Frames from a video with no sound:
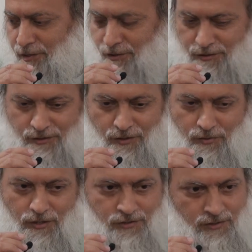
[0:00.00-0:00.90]
answers to the
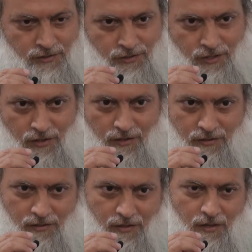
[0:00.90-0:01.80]
questions.
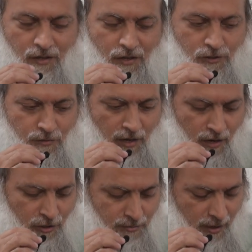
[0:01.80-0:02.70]
So may
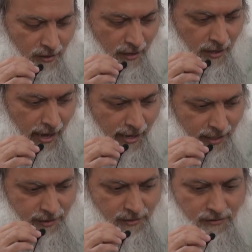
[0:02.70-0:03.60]
Allah subhanahu wa ta'ala guide
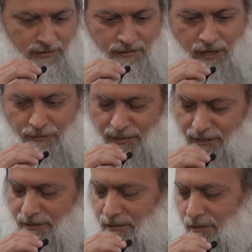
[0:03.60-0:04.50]
us, help
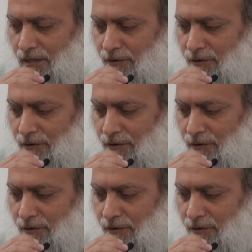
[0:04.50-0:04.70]
us,